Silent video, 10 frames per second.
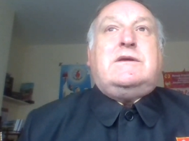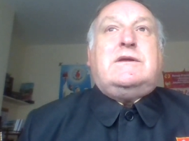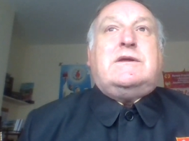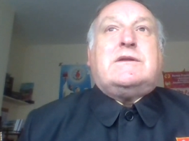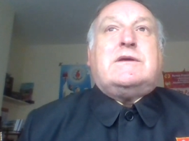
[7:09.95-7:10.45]

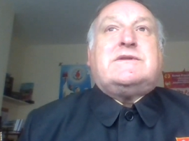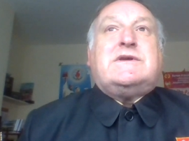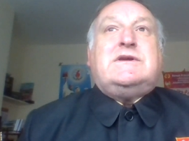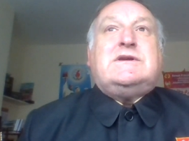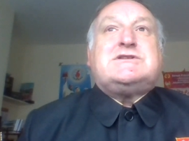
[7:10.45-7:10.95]
you know,
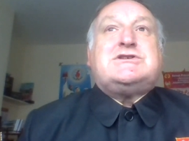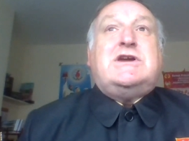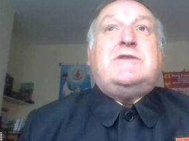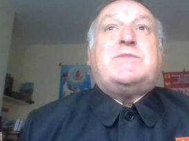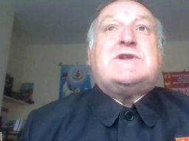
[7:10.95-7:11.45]
the
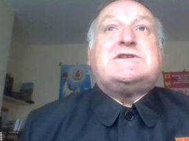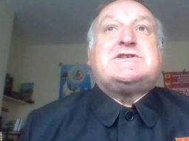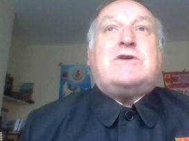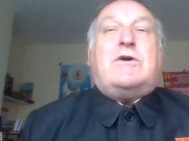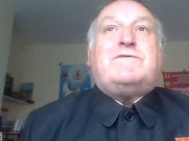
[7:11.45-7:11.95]

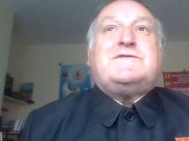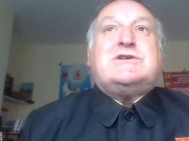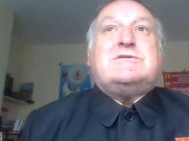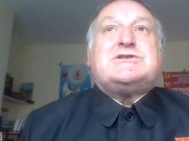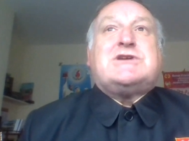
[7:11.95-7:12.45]
achievements of
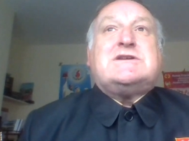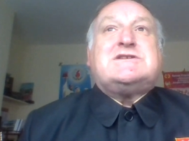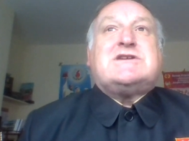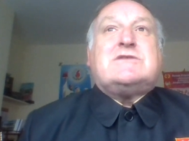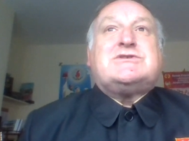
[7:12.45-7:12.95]
Juche
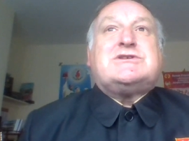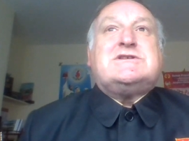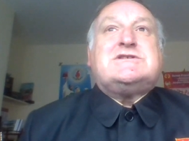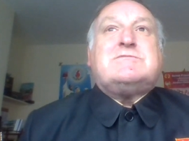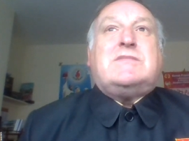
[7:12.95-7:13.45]

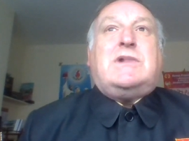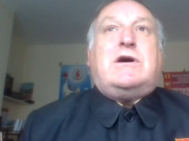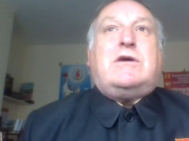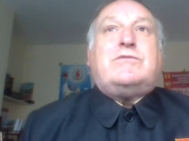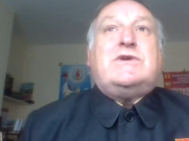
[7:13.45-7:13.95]
socialism
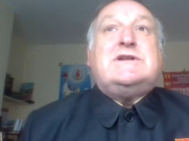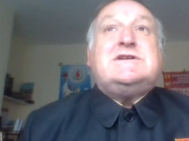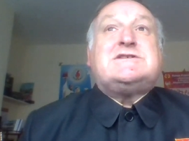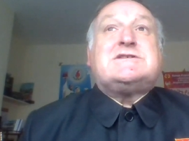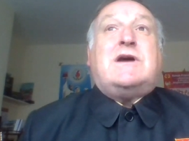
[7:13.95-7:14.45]
are
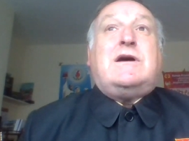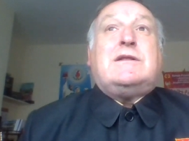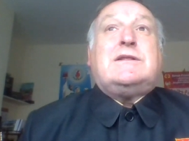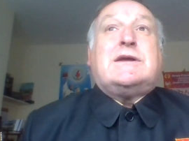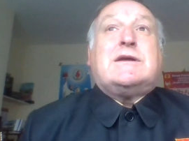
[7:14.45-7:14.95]
really
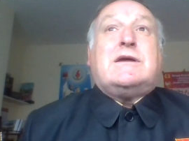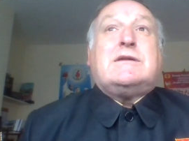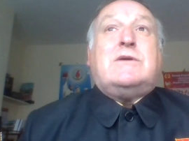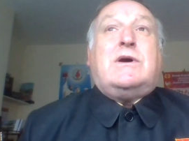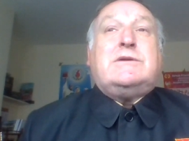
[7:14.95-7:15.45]
startling.
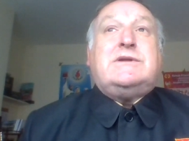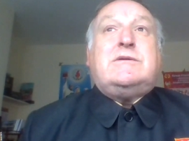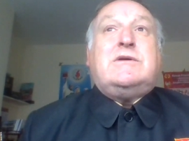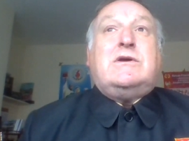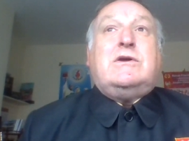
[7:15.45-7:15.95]
Not
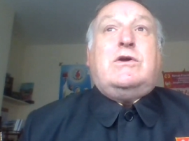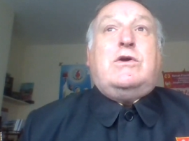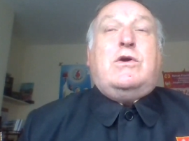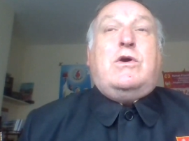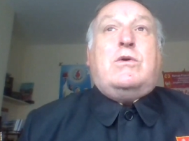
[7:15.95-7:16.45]
only
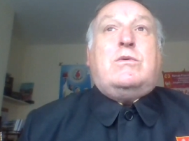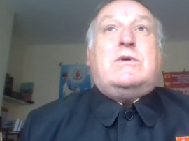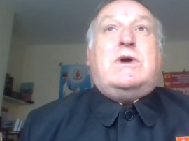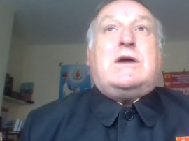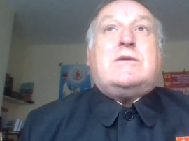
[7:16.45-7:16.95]

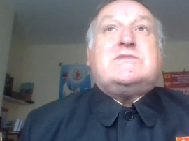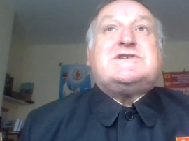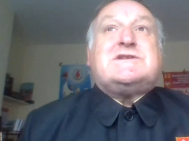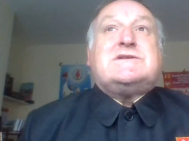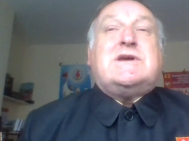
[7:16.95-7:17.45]

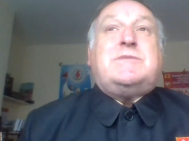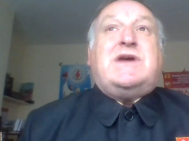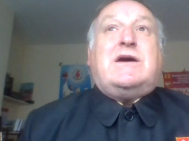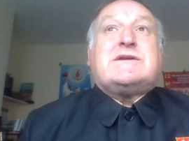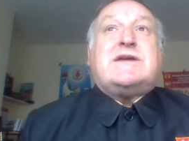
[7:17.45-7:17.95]
was the
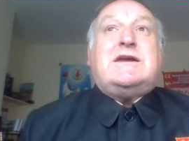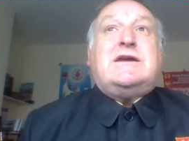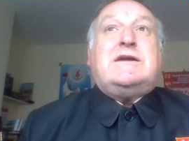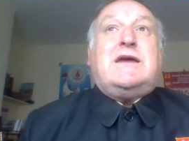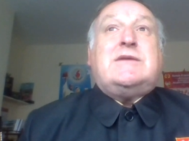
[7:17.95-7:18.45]

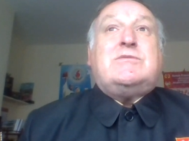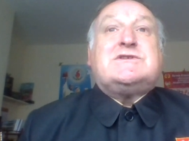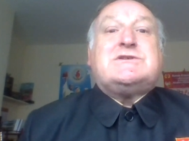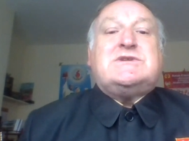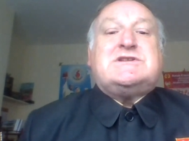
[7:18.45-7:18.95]
DPRK able
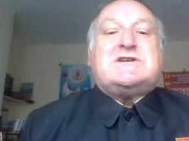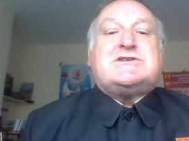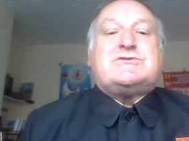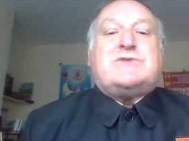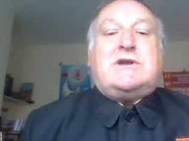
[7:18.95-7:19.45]
to
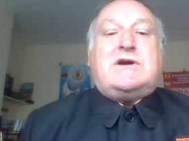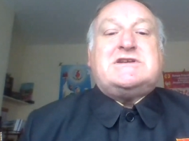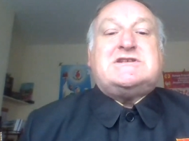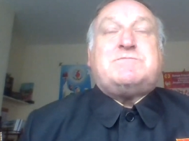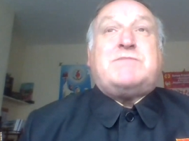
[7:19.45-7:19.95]

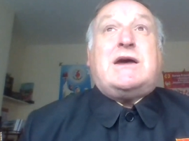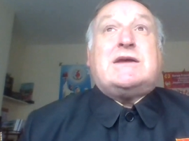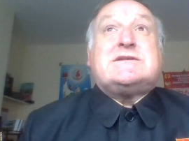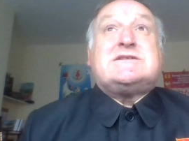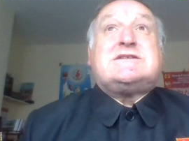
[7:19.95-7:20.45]
industrialize,
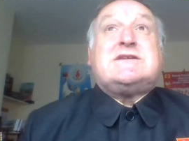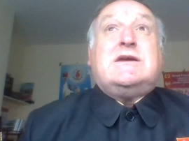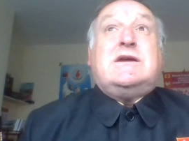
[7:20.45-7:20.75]
but